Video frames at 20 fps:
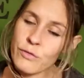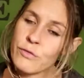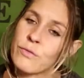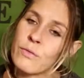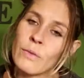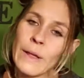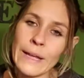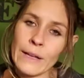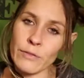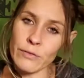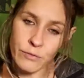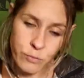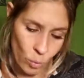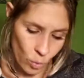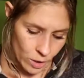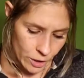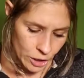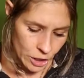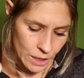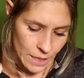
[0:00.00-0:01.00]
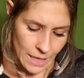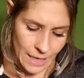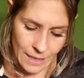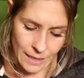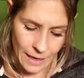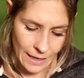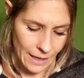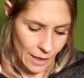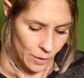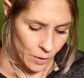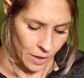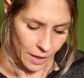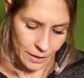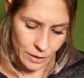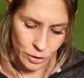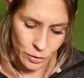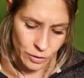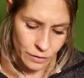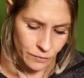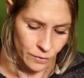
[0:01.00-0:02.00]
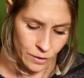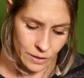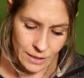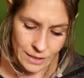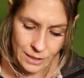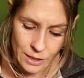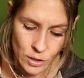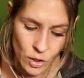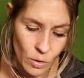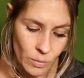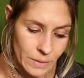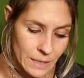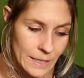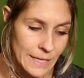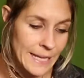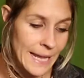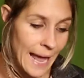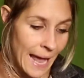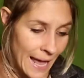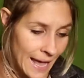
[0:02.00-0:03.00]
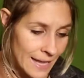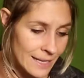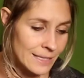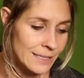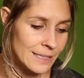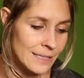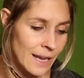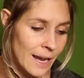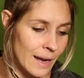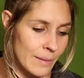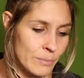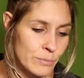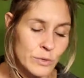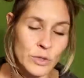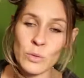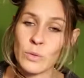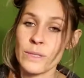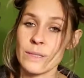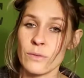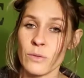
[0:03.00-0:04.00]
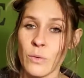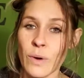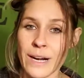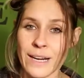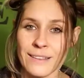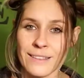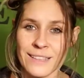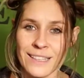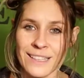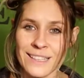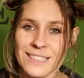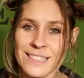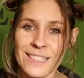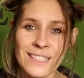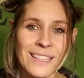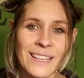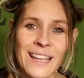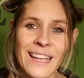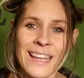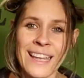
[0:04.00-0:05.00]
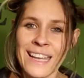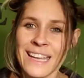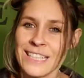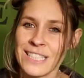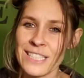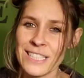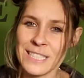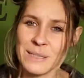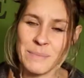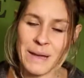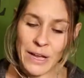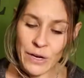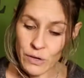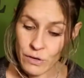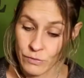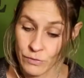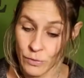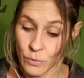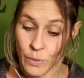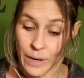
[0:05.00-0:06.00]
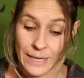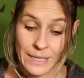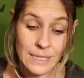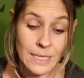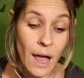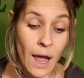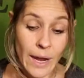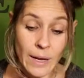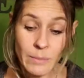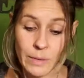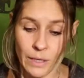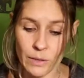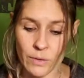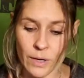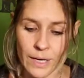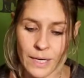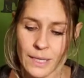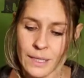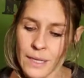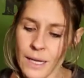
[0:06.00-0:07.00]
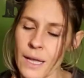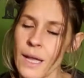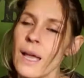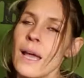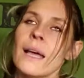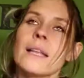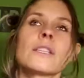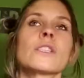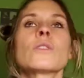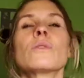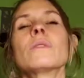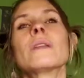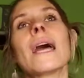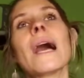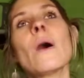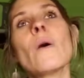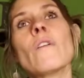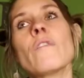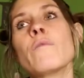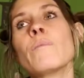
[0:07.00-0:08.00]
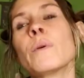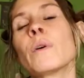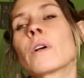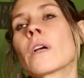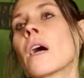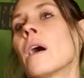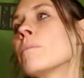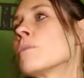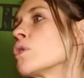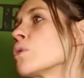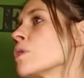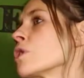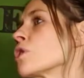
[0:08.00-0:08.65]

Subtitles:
like fortunate. I know the universe has told me, yes, I'm doing the right things. It's just a matter of the right timing, right? And so now I've come to a